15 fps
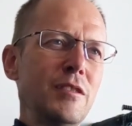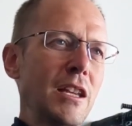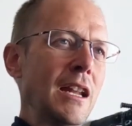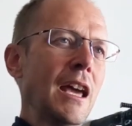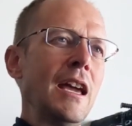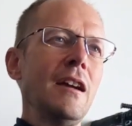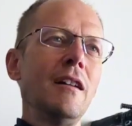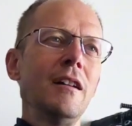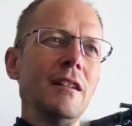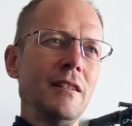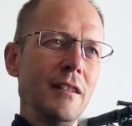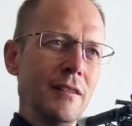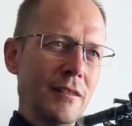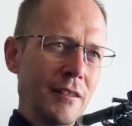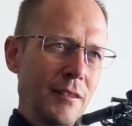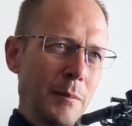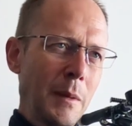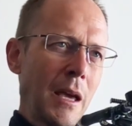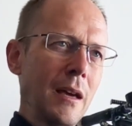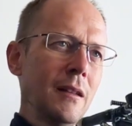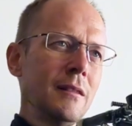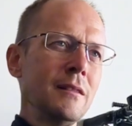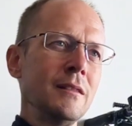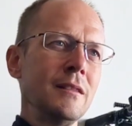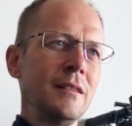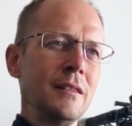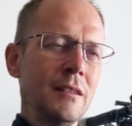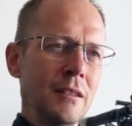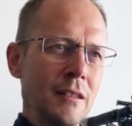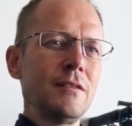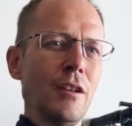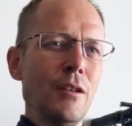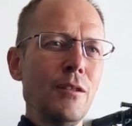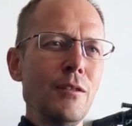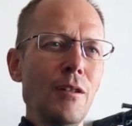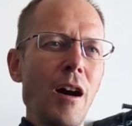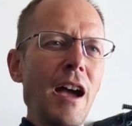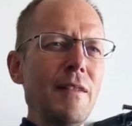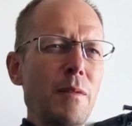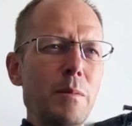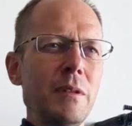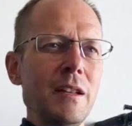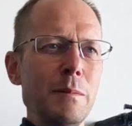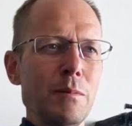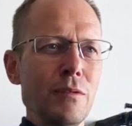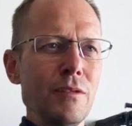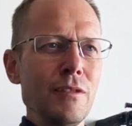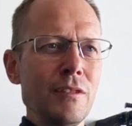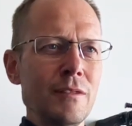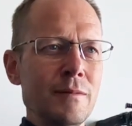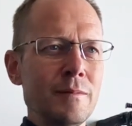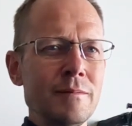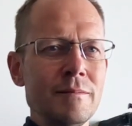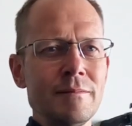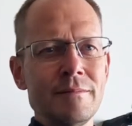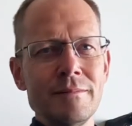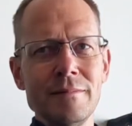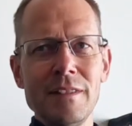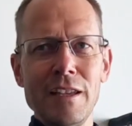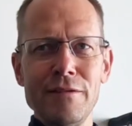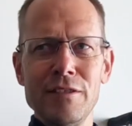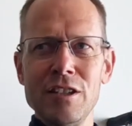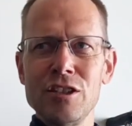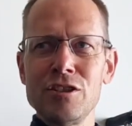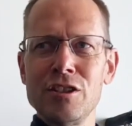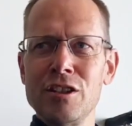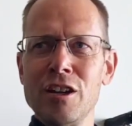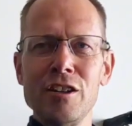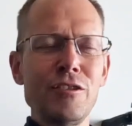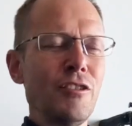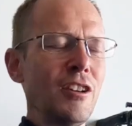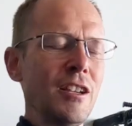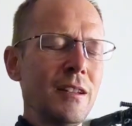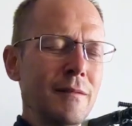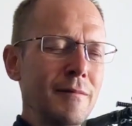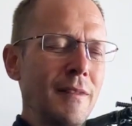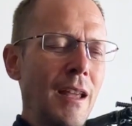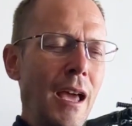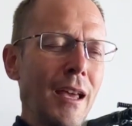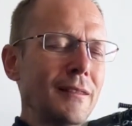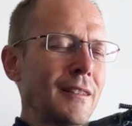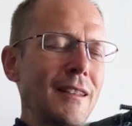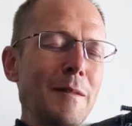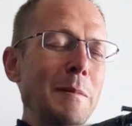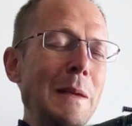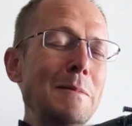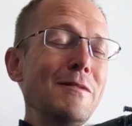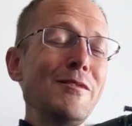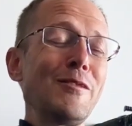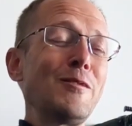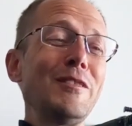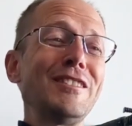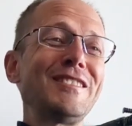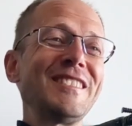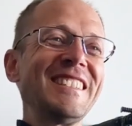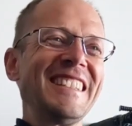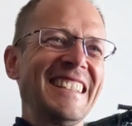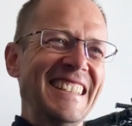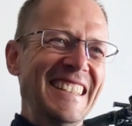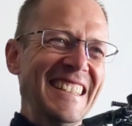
Gen AI at least is about. So I have a pretty broad definition, and I try and ask other people a question.